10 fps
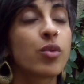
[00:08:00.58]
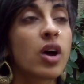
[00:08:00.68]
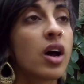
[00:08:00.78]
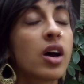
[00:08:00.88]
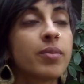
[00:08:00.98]

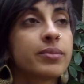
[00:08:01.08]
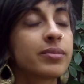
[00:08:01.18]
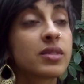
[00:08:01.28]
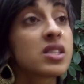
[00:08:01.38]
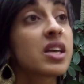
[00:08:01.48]
a
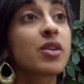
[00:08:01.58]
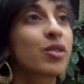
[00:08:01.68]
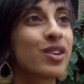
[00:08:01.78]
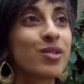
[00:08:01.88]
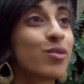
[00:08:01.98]

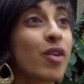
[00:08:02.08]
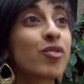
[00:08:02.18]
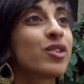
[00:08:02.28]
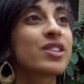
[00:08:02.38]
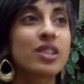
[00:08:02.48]
sacred,
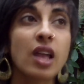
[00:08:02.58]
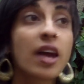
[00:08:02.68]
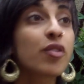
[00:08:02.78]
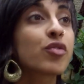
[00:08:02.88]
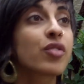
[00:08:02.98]
reverent
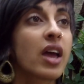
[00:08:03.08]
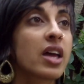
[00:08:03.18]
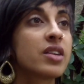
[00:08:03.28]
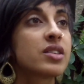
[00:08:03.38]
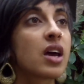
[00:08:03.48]
life,
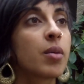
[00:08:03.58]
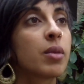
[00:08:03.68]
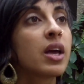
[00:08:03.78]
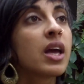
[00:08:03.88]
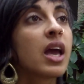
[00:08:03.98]
and
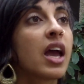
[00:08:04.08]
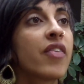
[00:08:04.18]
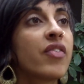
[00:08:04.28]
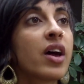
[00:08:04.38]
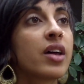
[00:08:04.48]

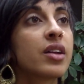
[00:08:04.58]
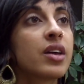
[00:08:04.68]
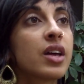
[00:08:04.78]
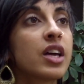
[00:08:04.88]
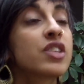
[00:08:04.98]

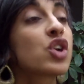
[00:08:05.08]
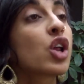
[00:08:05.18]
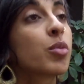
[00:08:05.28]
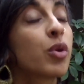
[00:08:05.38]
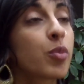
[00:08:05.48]
that it's
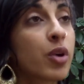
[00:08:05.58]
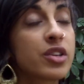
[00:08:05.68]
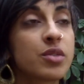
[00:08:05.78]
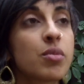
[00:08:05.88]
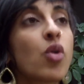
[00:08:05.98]
all about
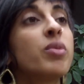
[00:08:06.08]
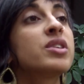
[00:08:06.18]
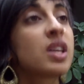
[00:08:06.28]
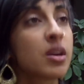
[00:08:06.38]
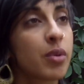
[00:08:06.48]
present
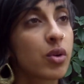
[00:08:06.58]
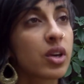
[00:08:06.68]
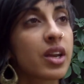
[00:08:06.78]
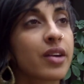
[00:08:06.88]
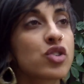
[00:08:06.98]
moment, and
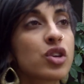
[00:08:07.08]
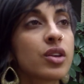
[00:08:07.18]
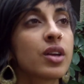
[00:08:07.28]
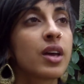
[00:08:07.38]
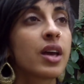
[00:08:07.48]
about
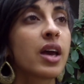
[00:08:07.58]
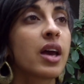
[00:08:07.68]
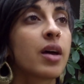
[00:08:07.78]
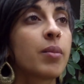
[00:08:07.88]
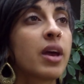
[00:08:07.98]
connection,
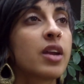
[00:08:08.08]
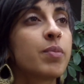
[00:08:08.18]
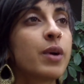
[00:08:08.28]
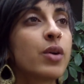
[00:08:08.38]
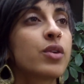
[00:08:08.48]
and
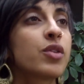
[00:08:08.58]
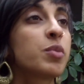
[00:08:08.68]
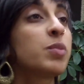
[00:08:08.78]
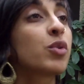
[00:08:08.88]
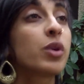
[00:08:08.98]
about
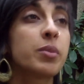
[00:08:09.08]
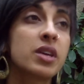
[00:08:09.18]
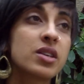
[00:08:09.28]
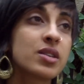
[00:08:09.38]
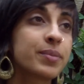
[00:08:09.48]
the people we
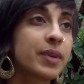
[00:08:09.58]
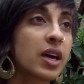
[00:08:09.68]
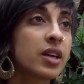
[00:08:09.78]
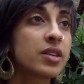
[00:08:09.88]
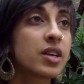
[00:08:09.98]
meet,
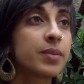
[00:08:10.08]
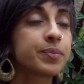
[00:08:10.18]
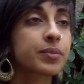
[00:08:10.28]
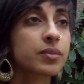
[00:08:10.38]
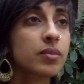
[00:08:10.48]

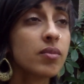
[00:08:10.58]
and